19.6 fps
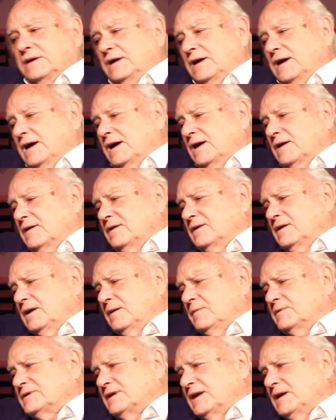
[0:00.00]
And
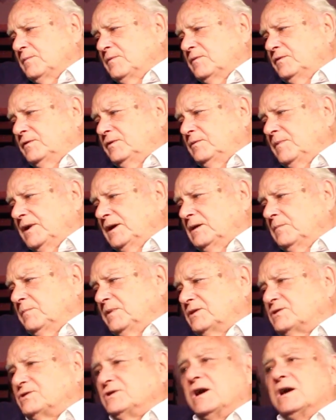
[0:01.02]
I was able to make a
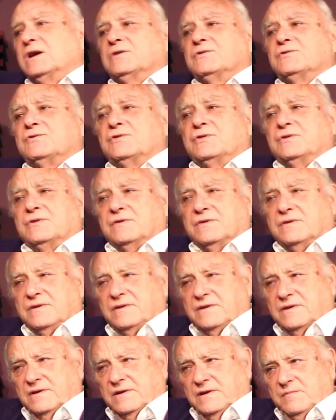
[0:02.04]
big change
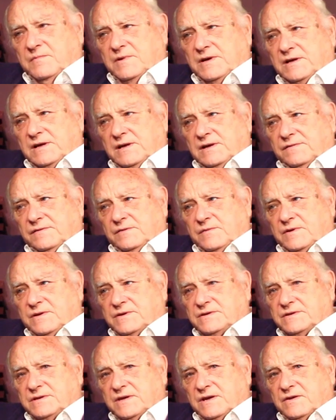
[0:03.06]
in my life at
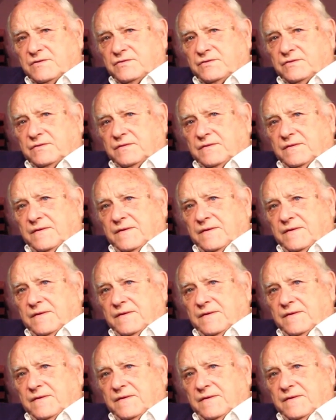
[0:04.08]
one stage,